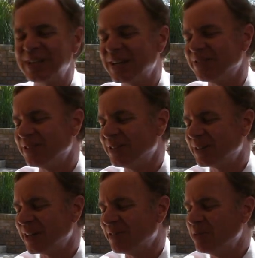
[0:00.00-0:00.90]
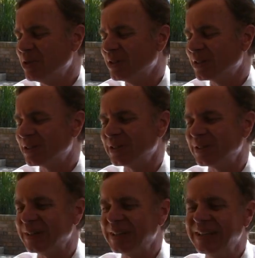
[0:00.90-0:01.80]
Kind of amusing
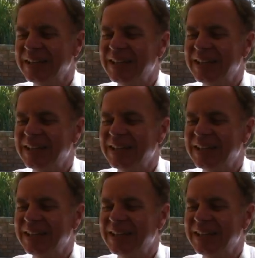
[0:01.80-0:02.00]
story.